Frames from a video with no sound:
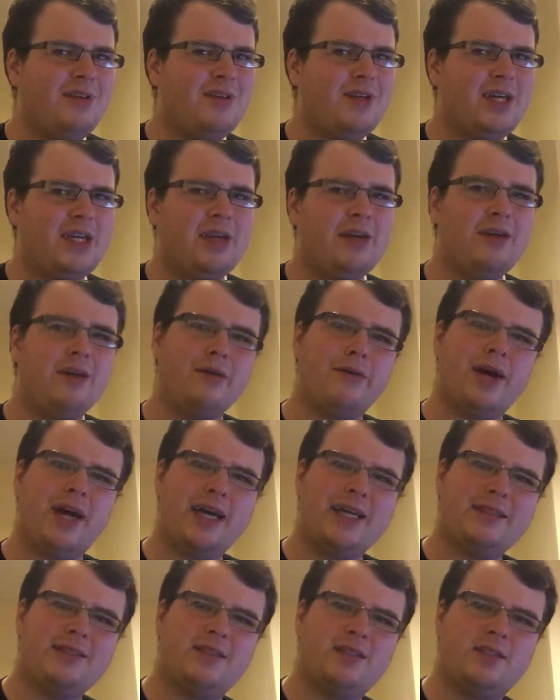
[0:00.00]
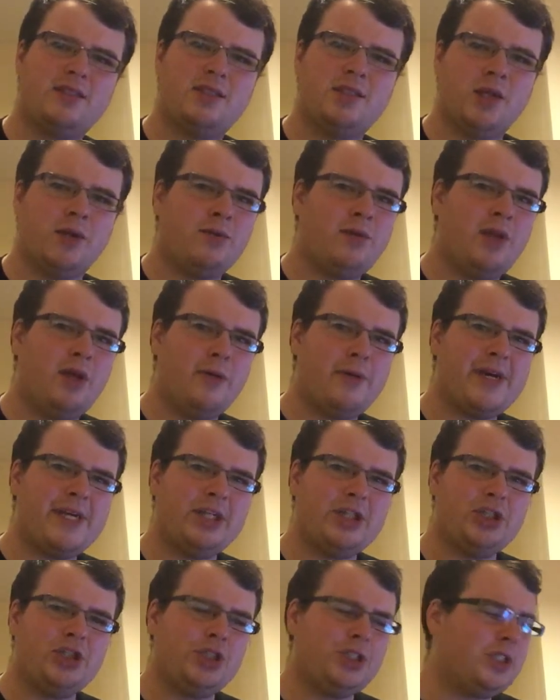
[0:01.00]
I don't know, Han
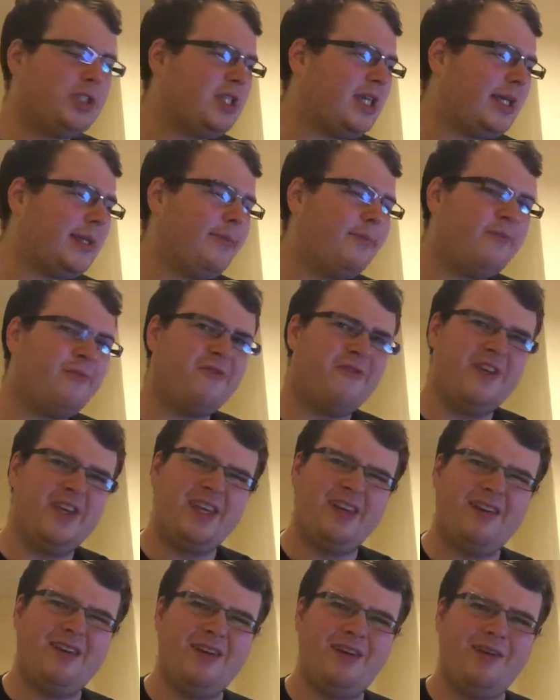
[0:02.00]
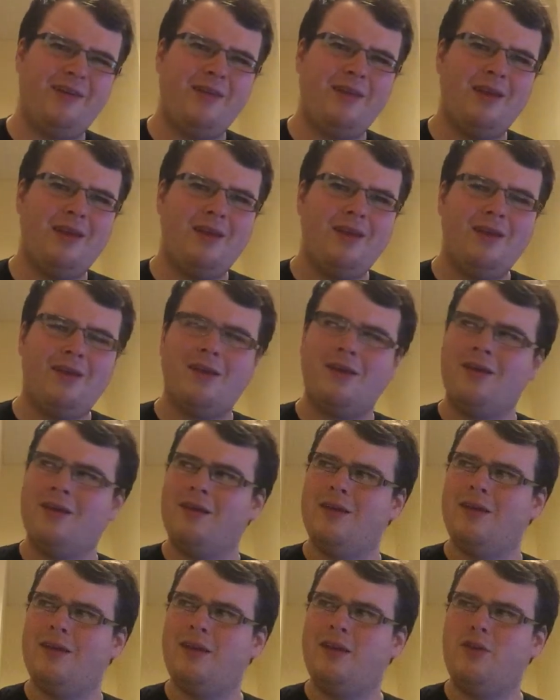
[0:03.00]
Solo-ish type figure.
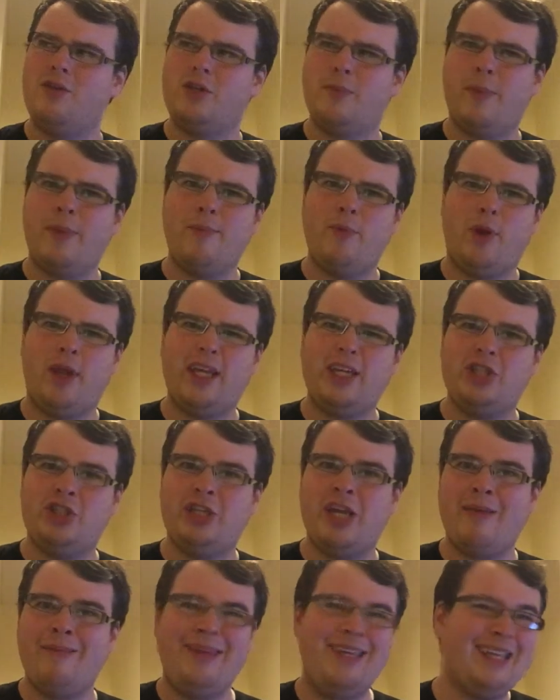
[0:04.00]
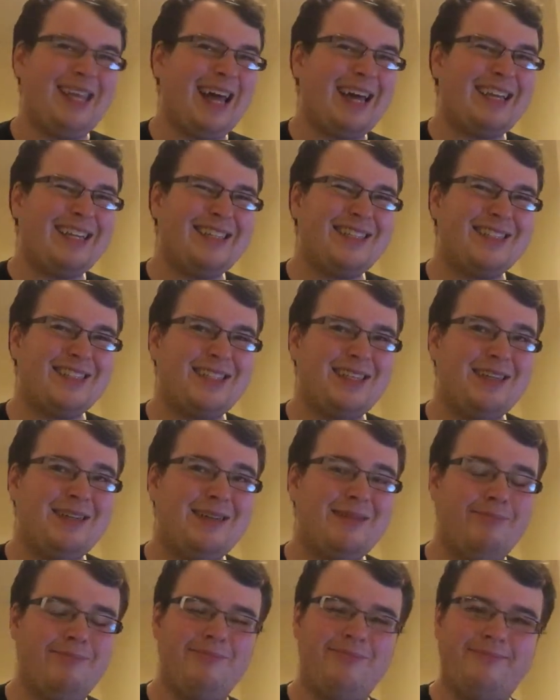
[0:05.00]
Looked a bit more like Jaime
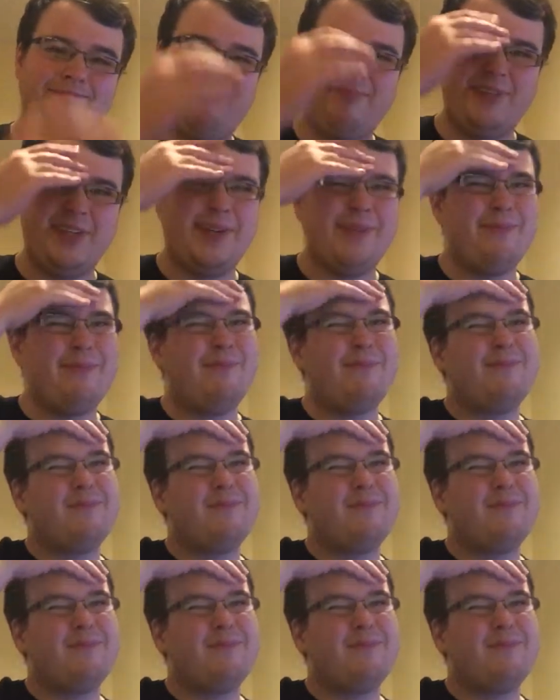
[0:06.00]
Lannister, but